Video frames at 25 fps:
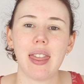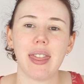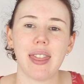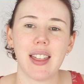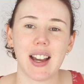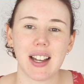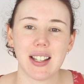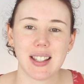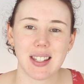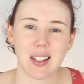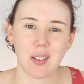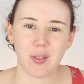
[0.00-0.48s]

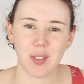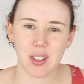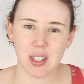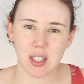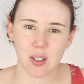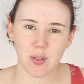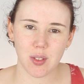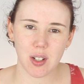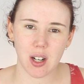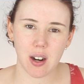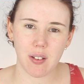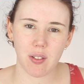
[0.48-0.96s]
That's it for
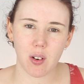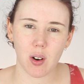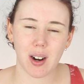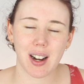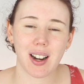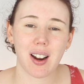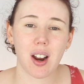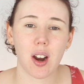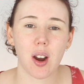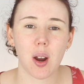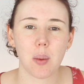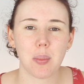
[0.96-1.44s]
this video,
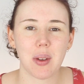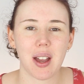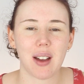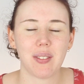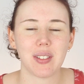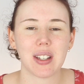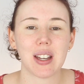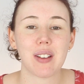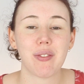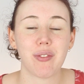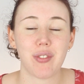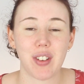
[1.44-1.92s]
everyone. I hope you're
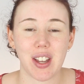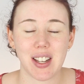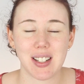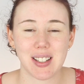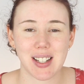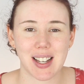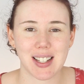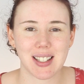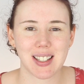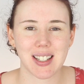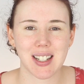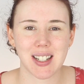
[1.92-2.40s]
having a
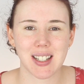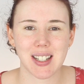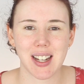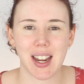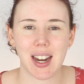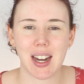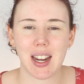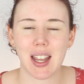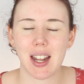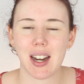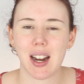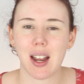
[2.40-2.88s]
fantastic
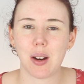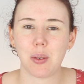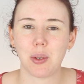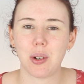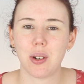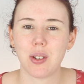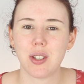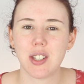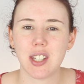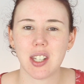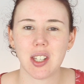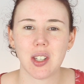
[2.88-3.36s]
day and I
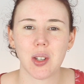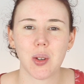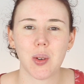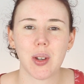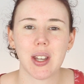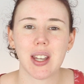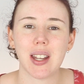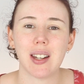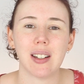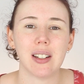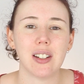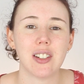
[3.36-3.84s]
will see you
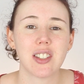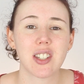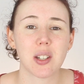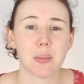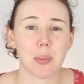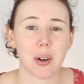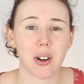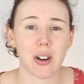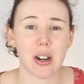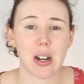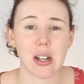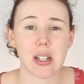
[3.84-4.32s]
in
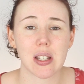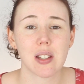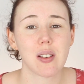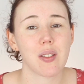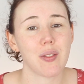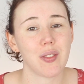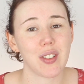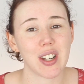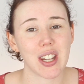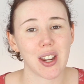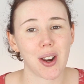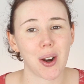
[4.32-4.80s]
tomorrow's
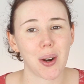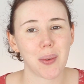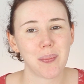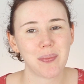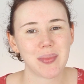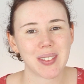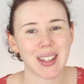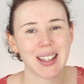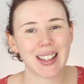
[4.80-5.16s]
video.